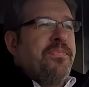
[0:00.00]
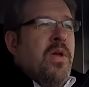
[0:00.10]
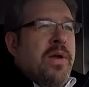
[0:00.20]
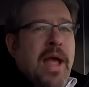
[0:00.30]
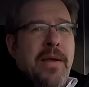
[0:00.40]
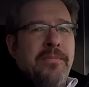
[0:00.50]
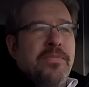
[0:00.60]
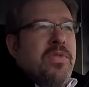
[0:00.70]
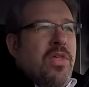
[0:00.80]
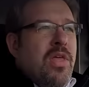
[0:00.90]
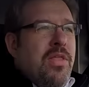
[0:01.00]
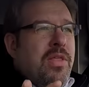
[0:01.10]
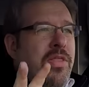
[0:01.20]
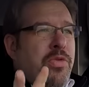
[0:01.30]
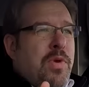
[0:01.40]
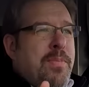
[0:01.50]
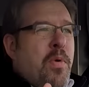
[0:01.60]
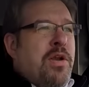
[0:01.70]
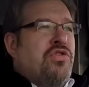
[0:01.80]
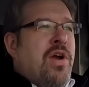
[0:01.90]
Okay?
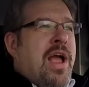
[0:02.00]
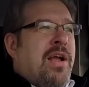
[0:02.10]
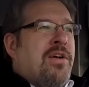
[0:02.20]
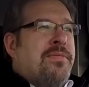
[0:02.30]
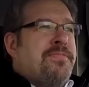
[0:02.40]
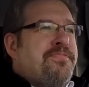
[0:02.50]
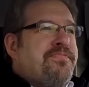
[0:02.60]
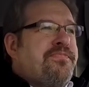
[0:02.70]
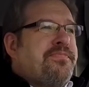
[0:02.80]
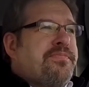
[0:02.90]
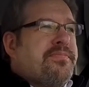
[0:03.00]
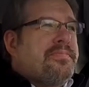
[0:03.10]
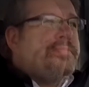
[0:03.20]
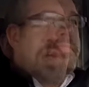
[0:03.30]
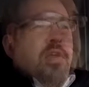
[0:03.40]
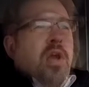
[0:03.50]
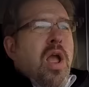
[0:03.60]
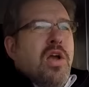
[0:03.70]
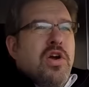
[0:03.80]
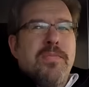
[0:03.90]
3-point triangle. So another
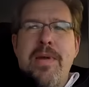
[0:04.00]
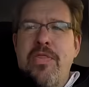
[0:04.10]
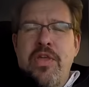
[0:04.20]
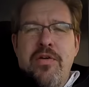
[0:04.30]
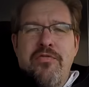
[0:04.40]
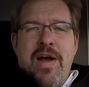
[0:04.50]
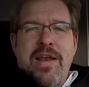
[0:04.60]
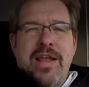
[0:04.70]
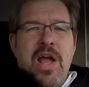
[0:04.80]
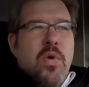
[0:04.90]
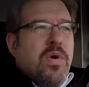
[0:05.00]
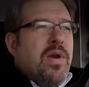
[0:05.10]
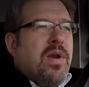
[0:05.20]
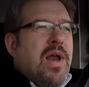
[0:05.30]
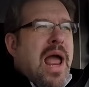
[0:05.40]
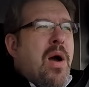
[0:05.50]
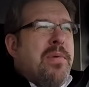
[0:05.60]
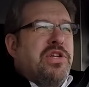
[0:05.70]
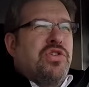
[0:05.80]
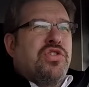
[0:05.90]
good method of finding out how
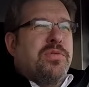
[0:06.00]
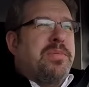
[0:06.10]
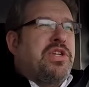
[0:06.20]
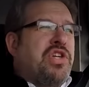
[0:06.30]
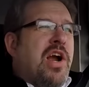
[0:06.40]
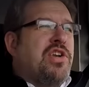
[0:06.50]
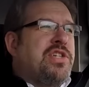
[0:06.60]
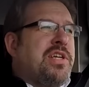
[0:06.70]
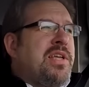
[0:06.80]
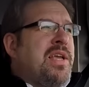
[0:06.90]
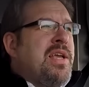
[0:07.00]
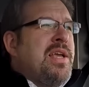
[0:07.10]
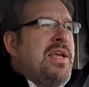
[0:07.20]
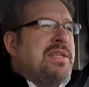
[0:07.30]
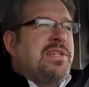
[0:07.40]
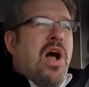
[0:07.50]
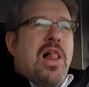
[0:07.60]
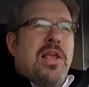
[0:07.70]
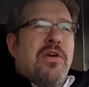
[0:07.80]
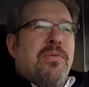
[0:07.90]
much you should be charging is
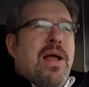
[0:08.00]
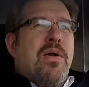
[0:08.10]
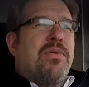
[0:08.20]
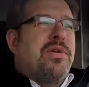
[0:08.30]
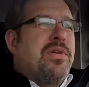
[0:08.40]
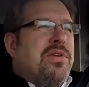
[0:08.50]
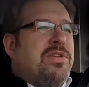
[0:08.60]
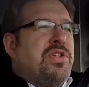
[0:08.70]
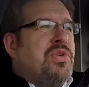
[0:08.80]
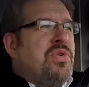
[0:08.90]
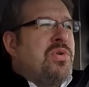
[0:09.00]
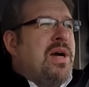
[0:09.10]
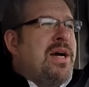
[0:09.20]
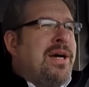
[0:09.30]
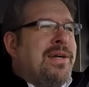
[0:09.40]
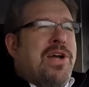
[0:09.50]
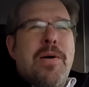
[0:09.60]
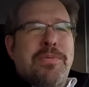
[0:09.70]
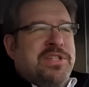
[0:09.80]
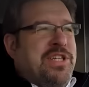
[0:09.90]
calling around to
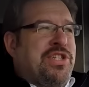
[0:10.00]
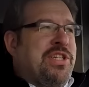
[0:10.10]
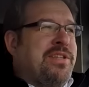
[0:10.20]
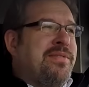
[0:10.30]
competition.